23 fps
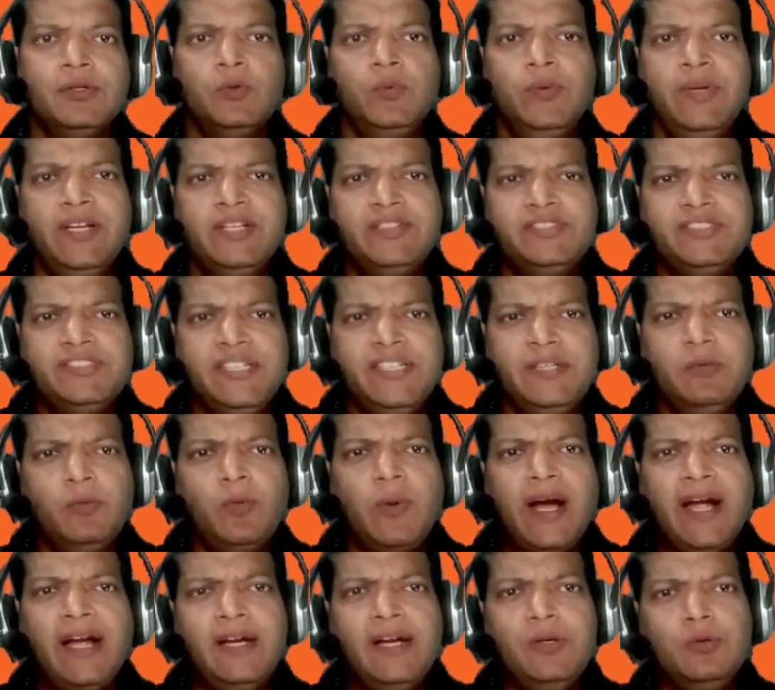we'll see
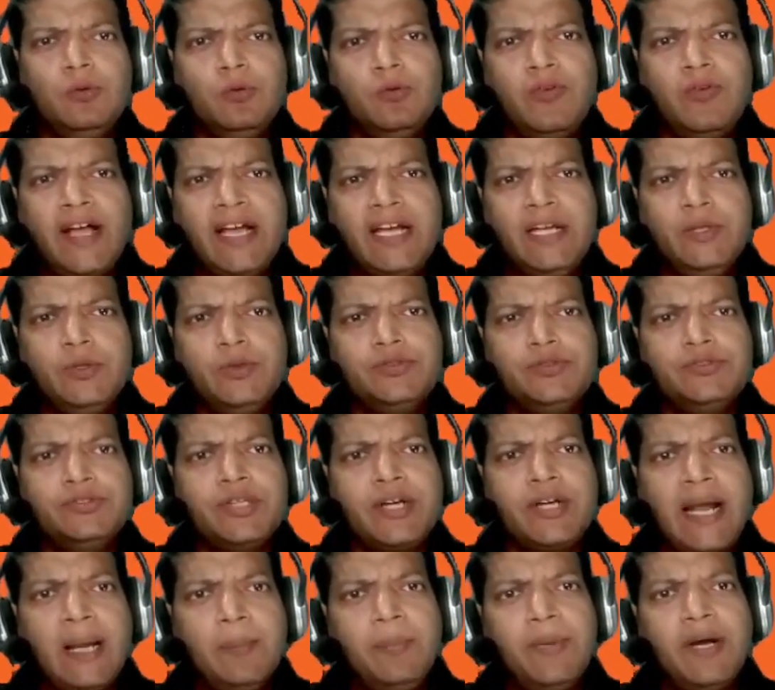why do values
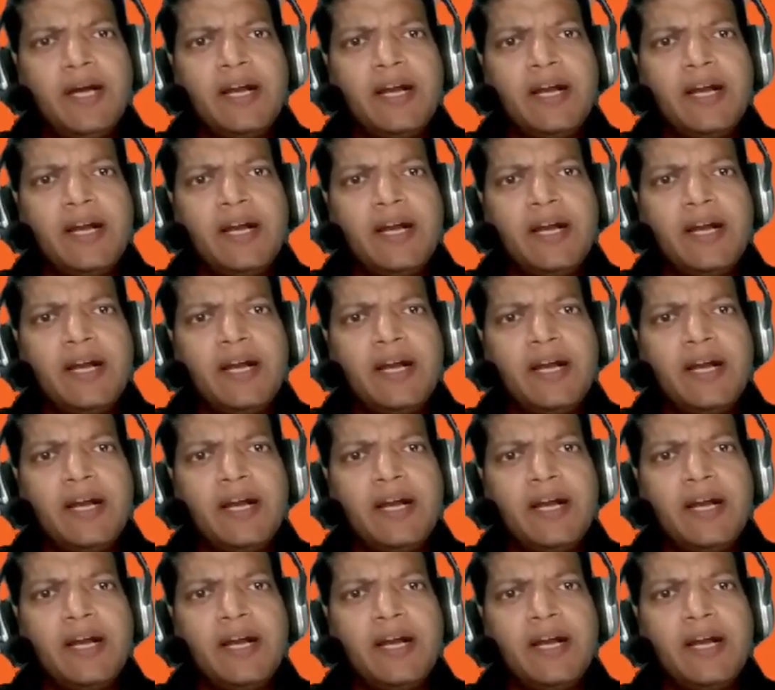wrap